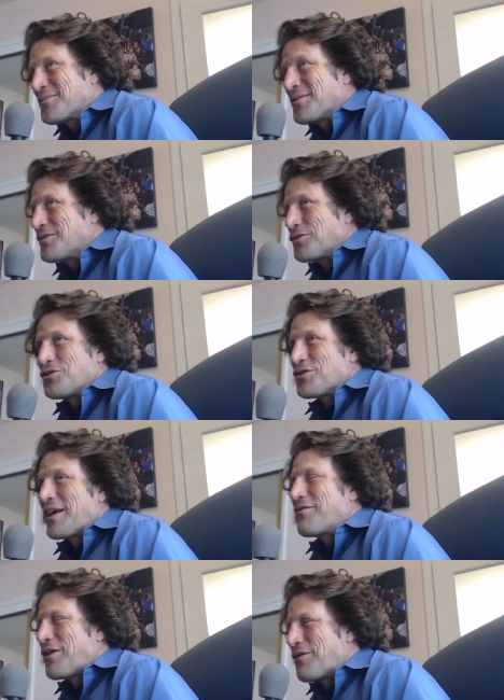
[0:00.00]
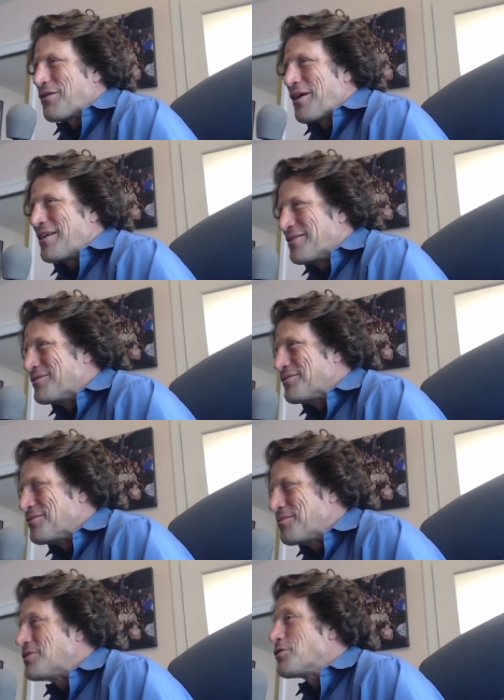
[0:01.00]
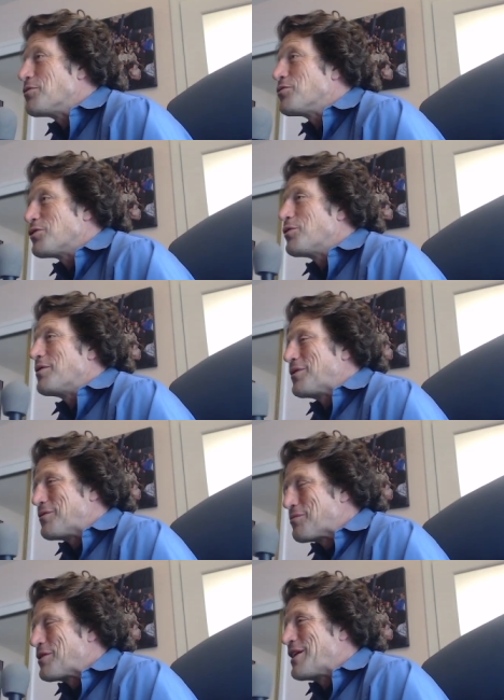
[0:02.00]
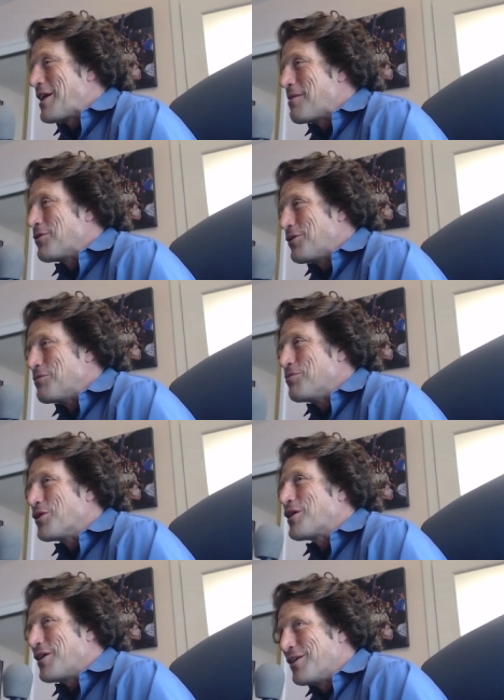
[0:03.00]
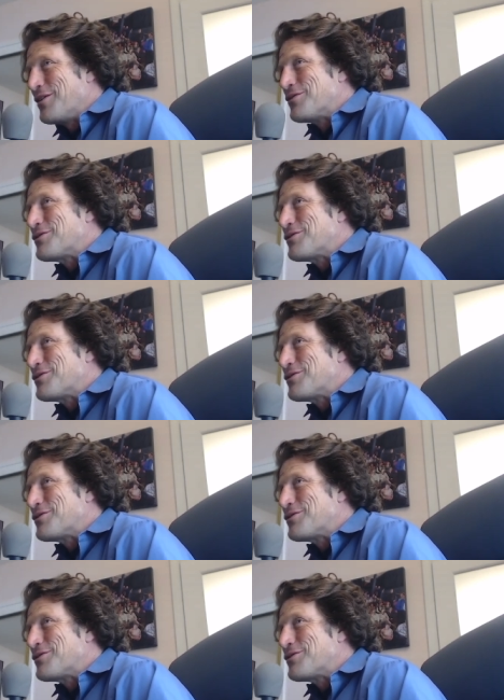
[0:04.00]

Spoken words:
They're just right. But but the name of the new book is